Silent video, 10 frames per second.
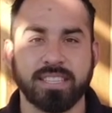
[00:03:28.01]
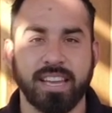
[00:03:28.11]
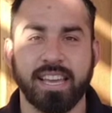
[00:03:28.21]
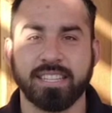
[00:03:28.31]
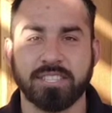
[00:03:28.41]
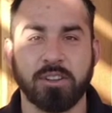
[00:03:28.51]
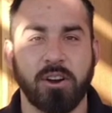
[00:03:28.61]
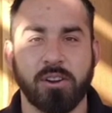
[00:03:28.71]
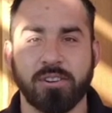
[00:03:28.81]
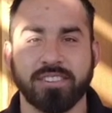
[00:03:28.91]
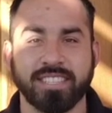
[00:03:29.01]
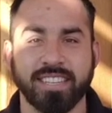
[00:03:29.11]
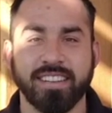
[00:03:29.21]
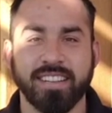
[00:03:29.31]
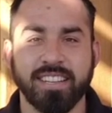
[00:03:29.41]
I had scars
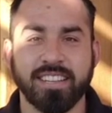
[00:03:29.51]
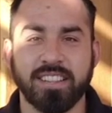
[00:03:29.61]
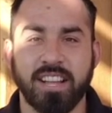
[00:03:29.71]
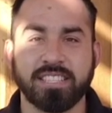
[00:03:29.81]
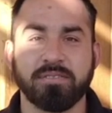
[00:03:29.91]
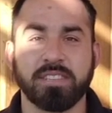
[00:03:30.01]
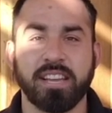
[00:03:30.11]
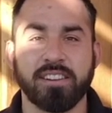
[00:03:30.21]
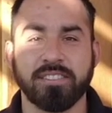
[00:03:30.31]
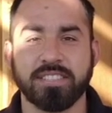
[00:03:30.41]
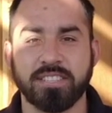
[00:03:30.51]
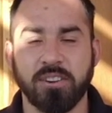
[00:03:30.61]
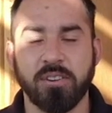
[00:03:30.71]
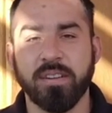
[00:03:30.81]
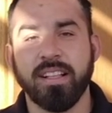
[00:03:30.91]
and lots of tears, so